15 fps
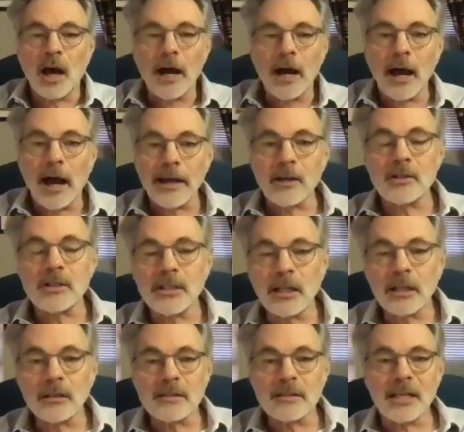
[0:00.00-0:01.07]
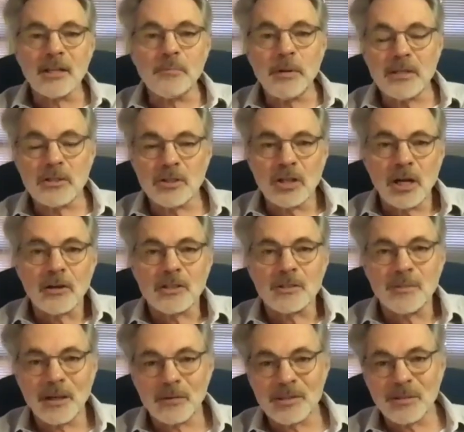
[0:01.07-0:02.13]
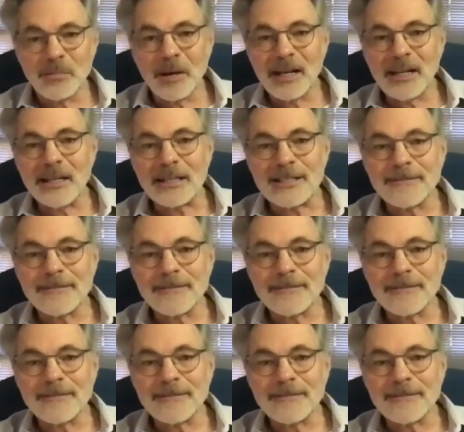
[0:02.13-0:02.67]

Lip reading: I could tell set piece jokes, but that was about it.